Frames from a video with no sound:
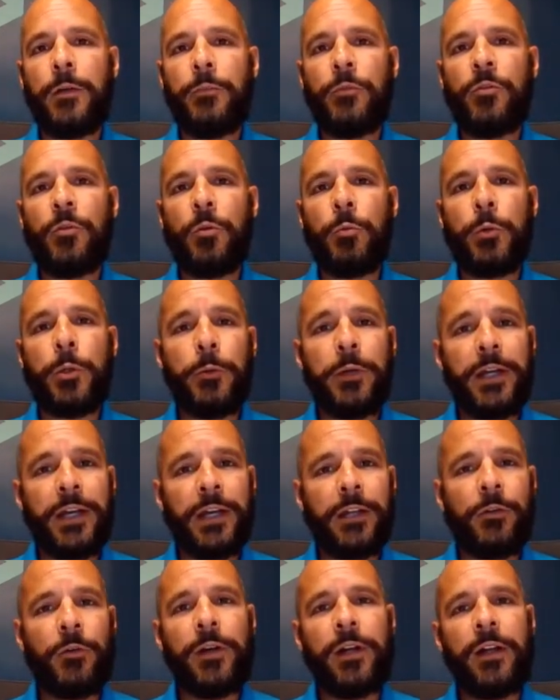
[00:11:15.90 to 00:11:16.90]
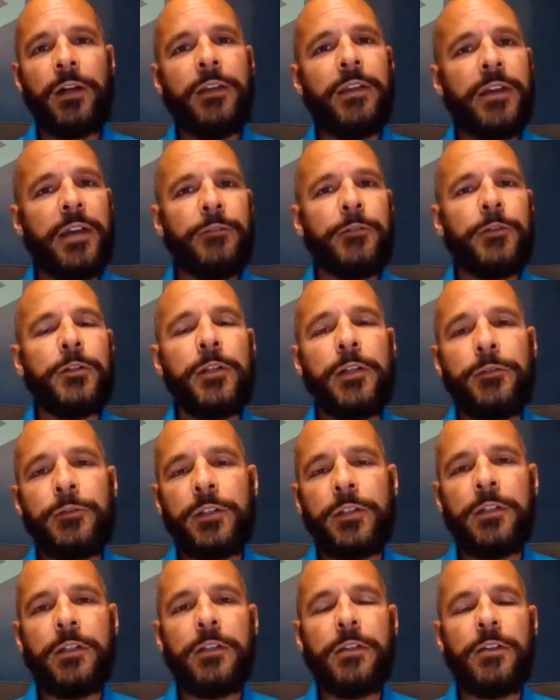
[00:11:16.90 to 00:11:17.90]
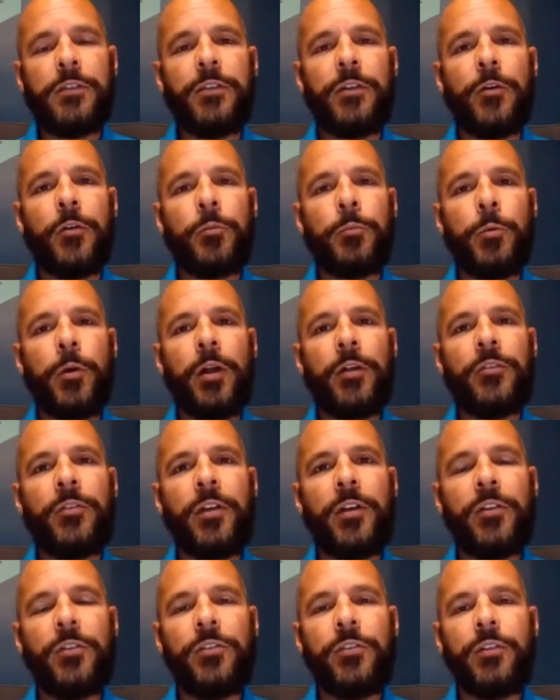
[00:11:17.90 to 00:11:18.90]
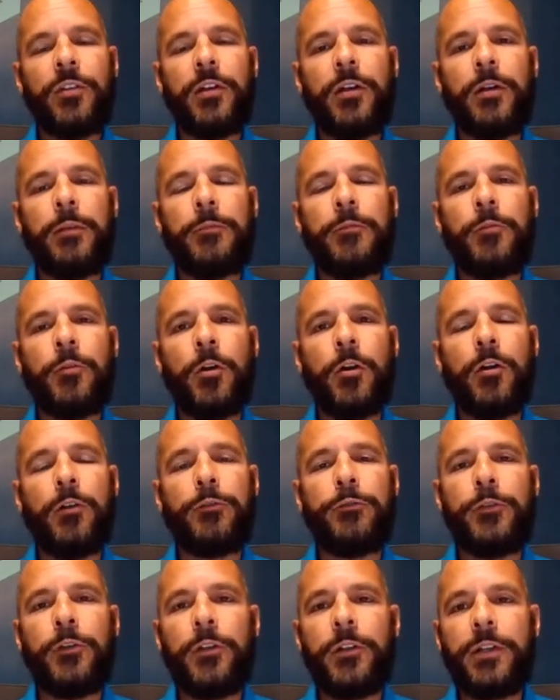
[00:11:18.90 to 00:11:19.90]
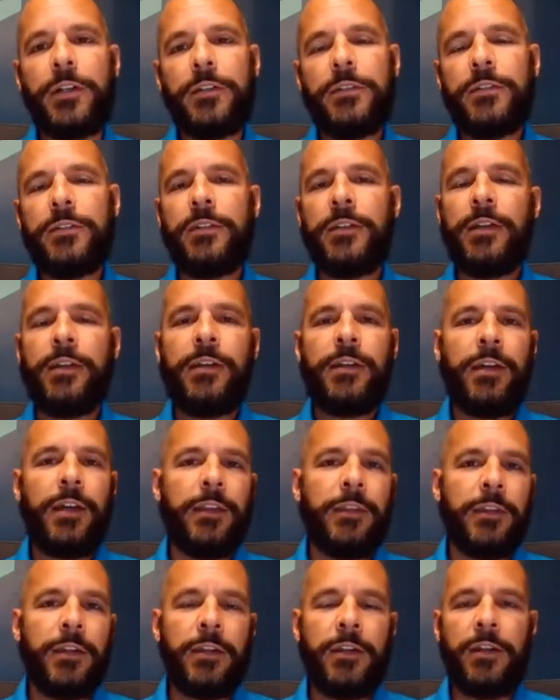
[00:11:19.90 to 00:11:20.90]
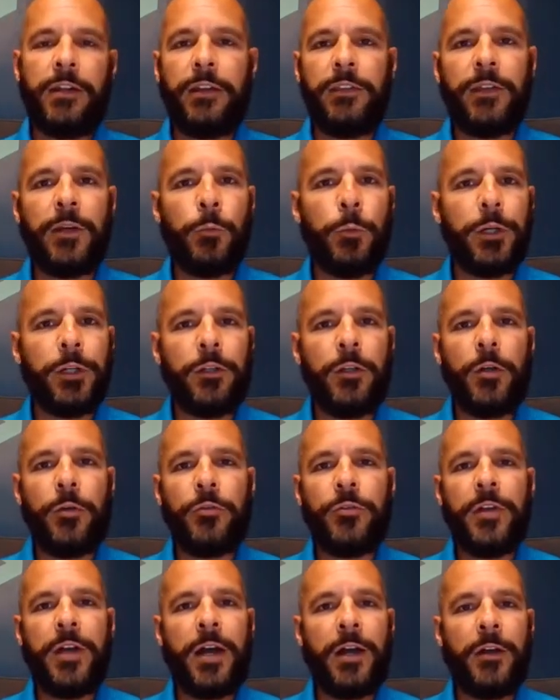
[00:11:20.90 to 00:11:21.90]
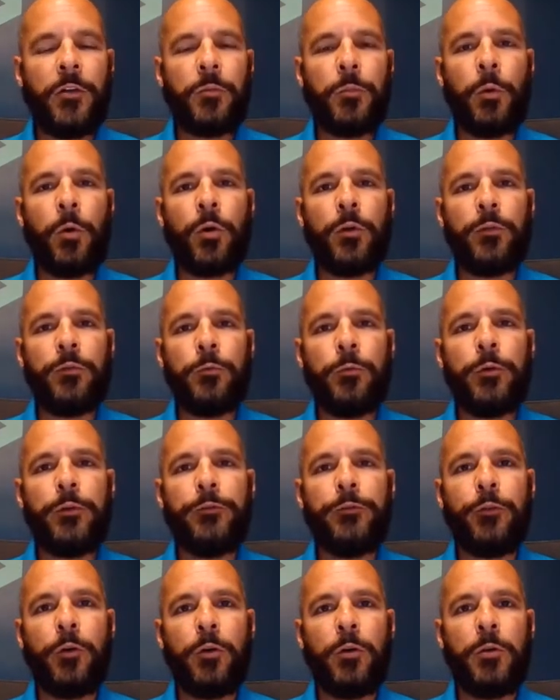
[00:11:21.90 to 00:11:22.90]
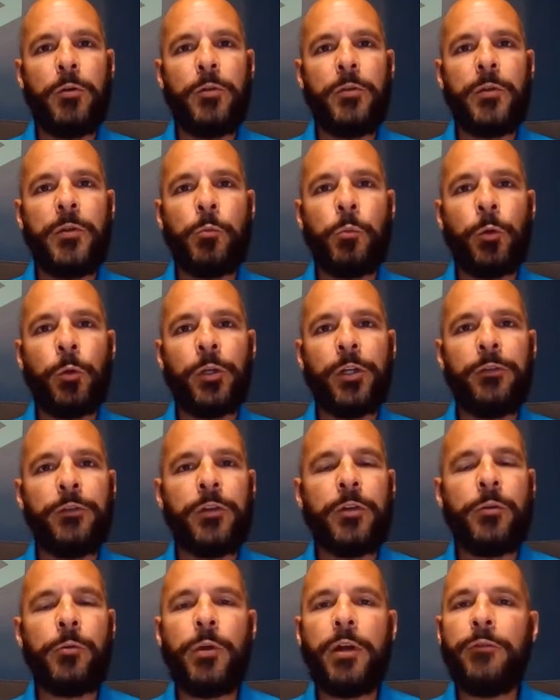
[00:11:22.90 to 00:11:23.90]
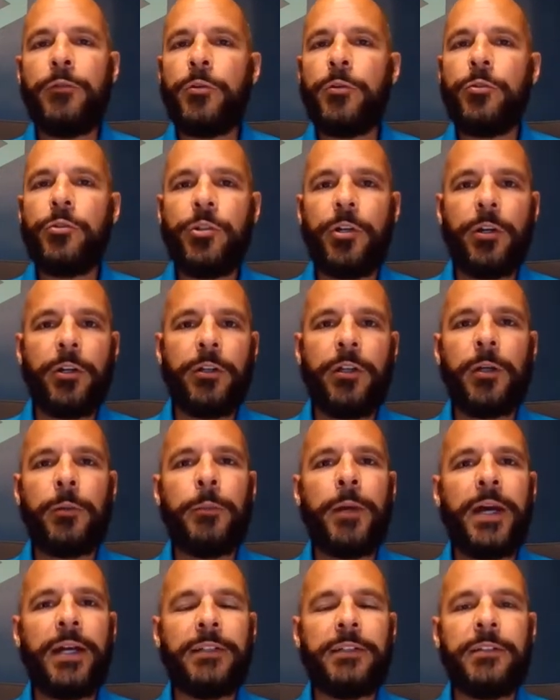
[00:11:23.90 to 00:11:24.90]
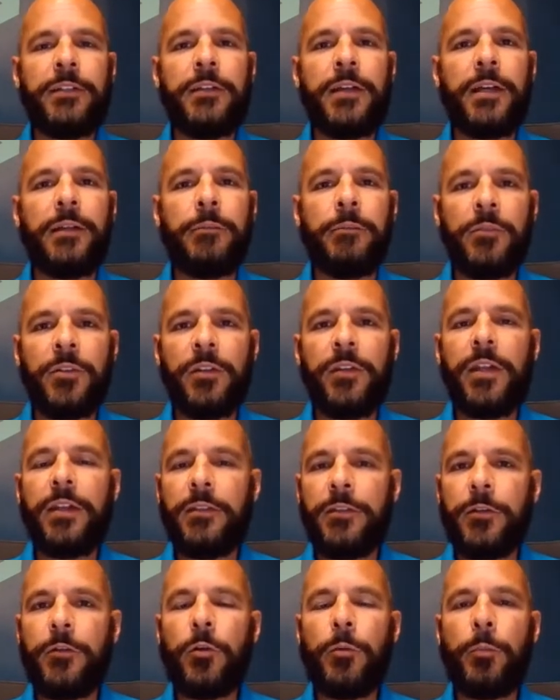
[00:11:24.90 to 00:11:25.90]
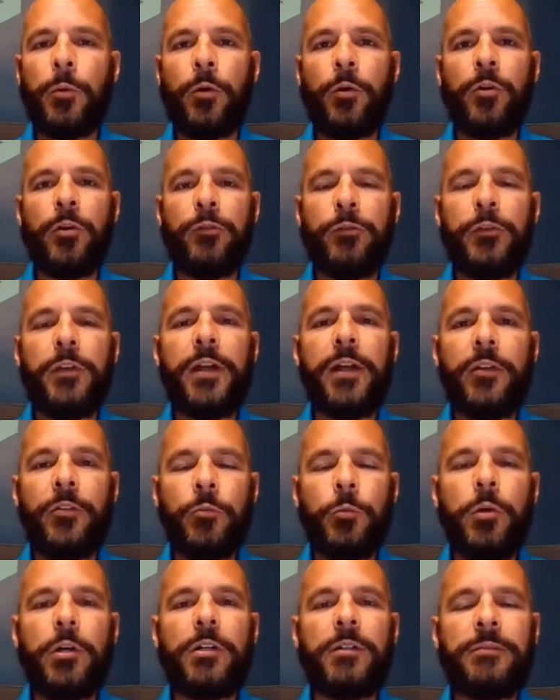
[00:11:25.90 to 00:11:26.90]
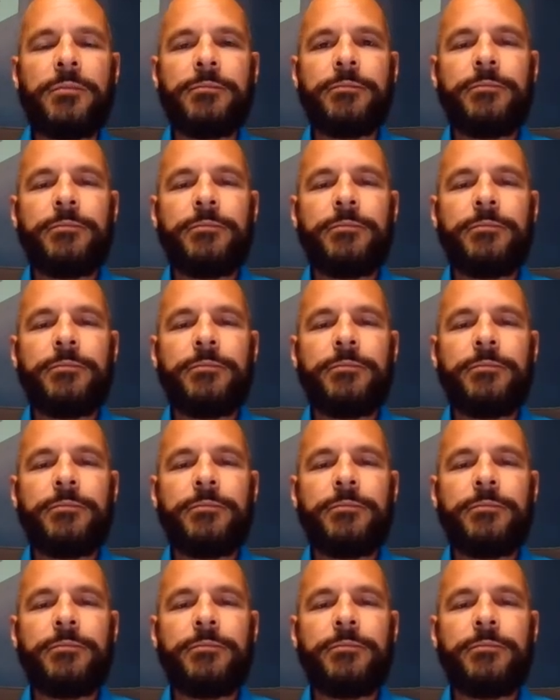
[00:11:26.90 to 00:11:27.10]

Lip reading: So we would handle kind of the heavy lifting in the sales process for our affiliates. And then anything we close down as part of a referral, then we're given a revenue share kickback to that dealer partner for that as well.